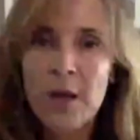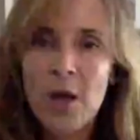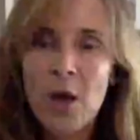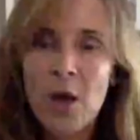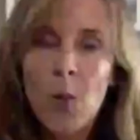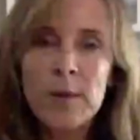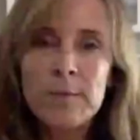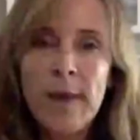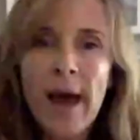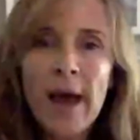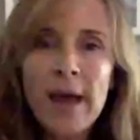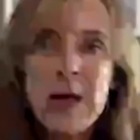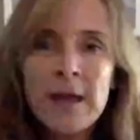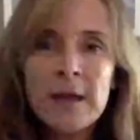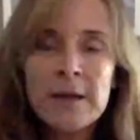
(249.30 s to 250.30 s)
When
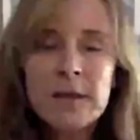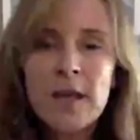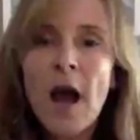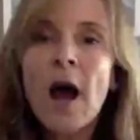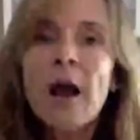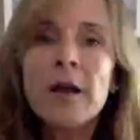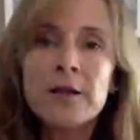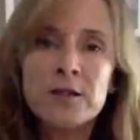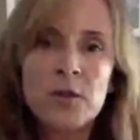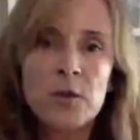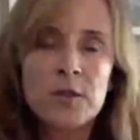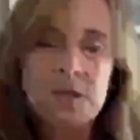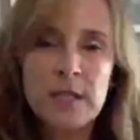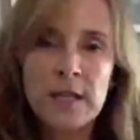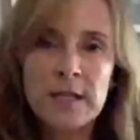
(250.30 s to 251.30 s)
my young
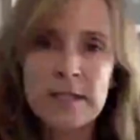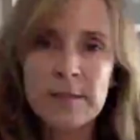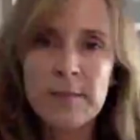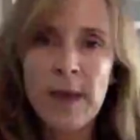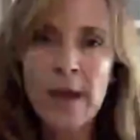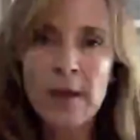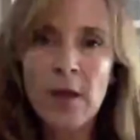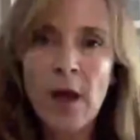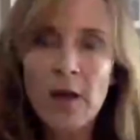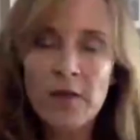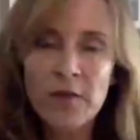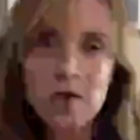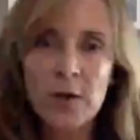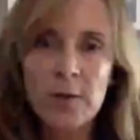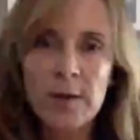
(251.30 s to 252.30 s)
associates in my law
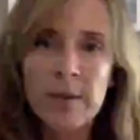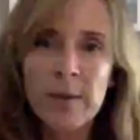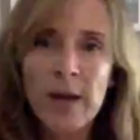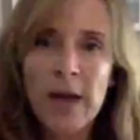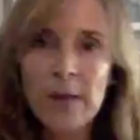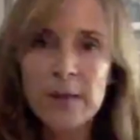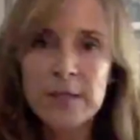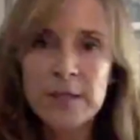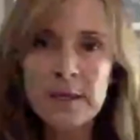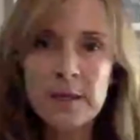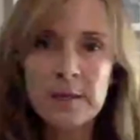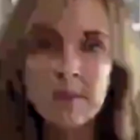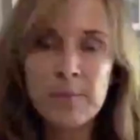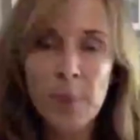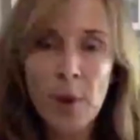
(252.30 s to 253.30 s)
firm and when I was
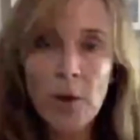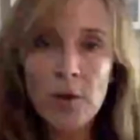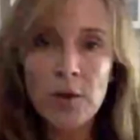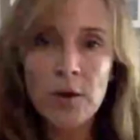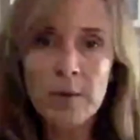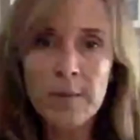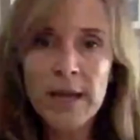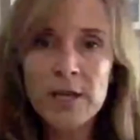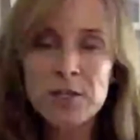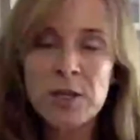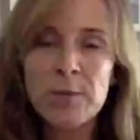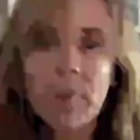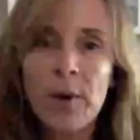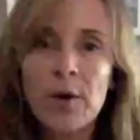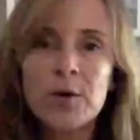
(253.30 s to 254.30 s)
a partner, a managing
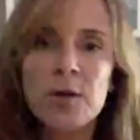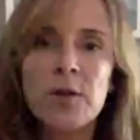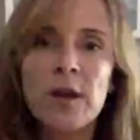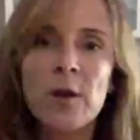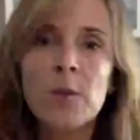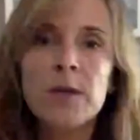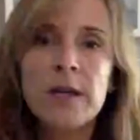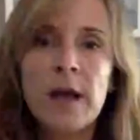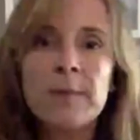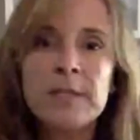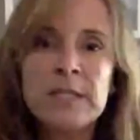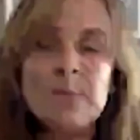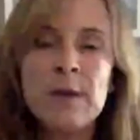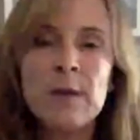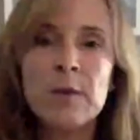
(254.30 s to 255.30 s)
partner there, would come
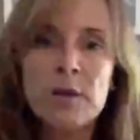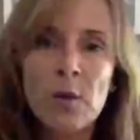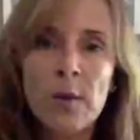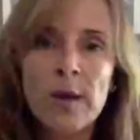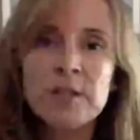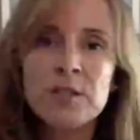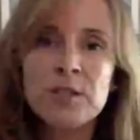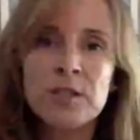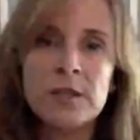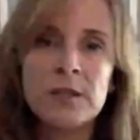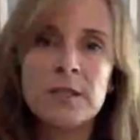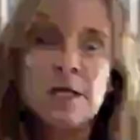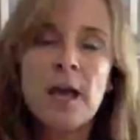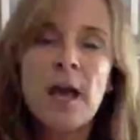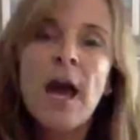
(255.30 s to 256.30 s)
to me with
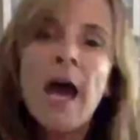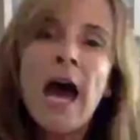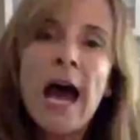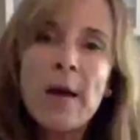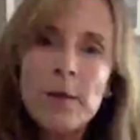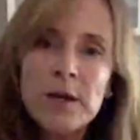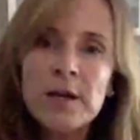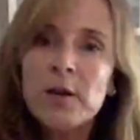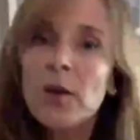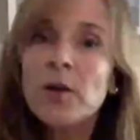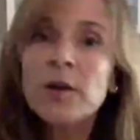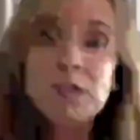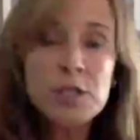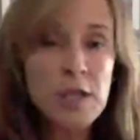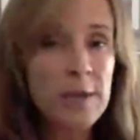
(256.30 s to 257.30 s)
questions, I would
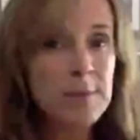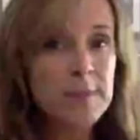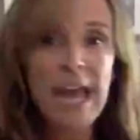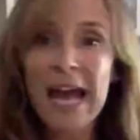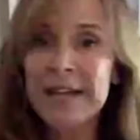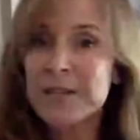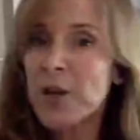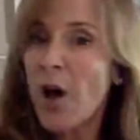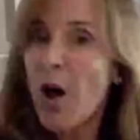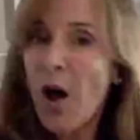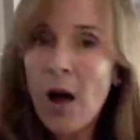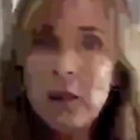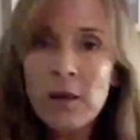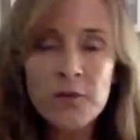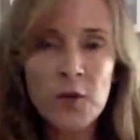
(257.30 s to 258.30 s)
encourage them to ask
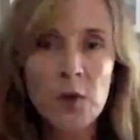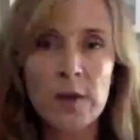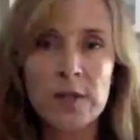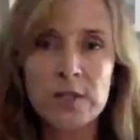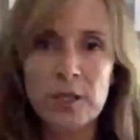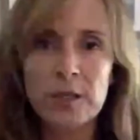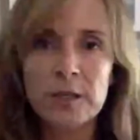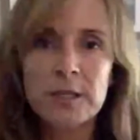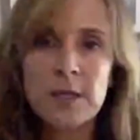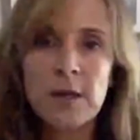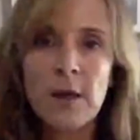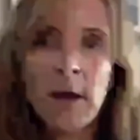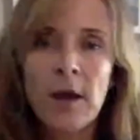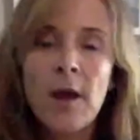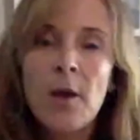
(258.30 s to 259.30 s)
all of the questions.
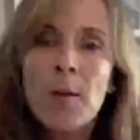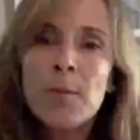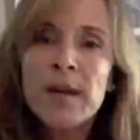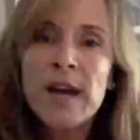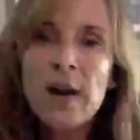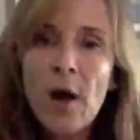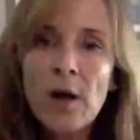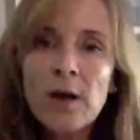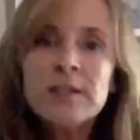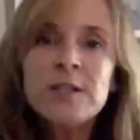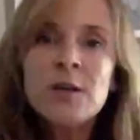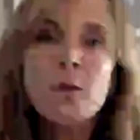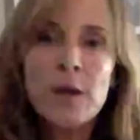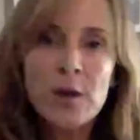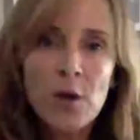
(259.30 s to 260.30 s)
But I'd
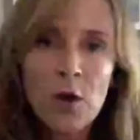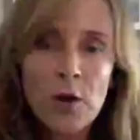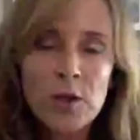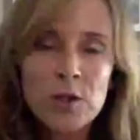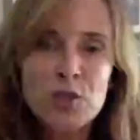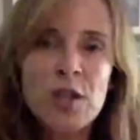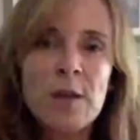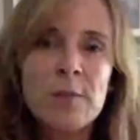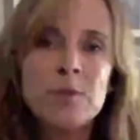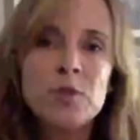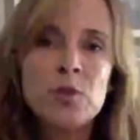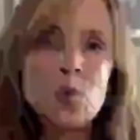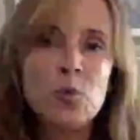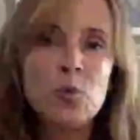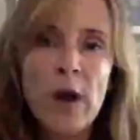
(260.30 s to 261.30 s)
also encourage them
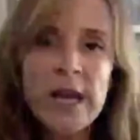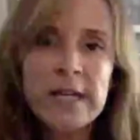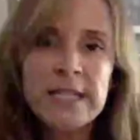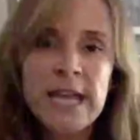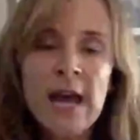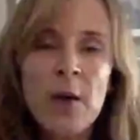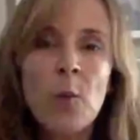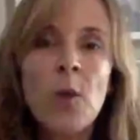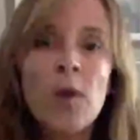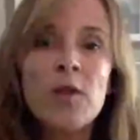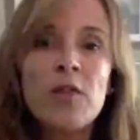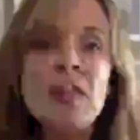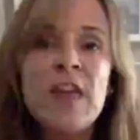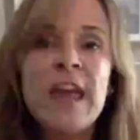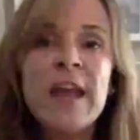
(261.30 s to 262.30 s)
to write down
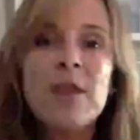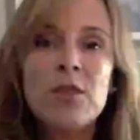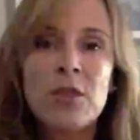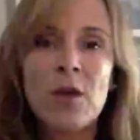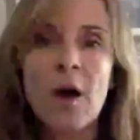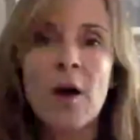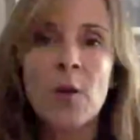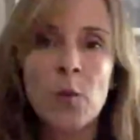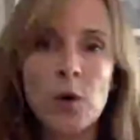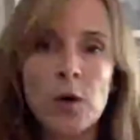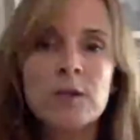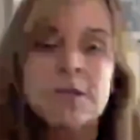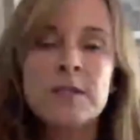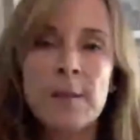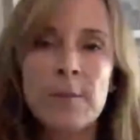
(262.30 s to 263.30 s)
what they thought
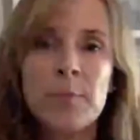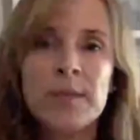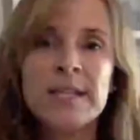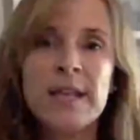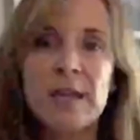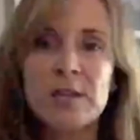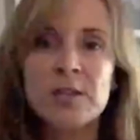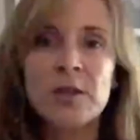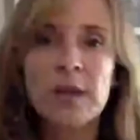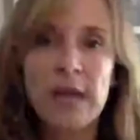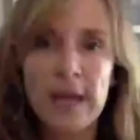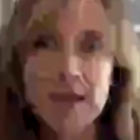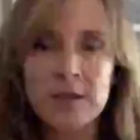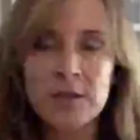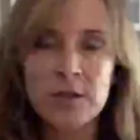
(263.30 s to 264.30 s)
were some potential
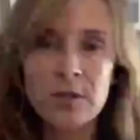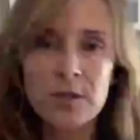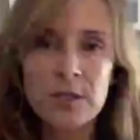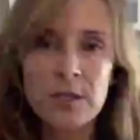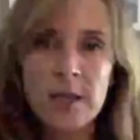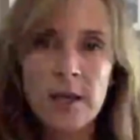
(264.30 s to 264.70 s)
answers.